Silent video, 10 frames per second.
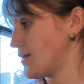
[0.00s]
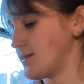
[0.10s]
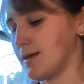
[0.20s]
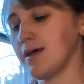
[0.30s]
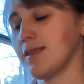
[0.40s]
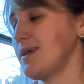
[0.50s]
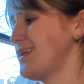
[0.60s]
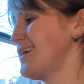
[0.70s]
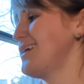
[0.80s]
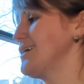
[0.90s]
Nothing
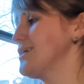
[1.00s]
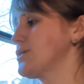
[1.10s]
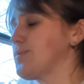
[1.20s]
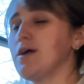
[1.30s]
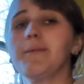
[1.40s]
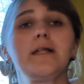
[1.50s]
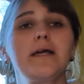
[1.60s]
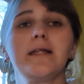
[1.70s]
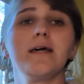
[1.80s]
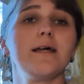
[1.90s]
is
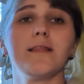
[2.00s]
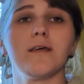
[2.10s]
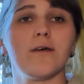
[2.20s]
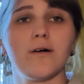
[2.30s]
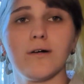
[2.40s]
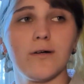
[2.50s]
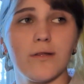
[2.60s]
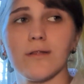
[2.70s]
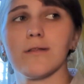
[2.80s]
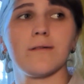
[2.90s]
permanent in the earth.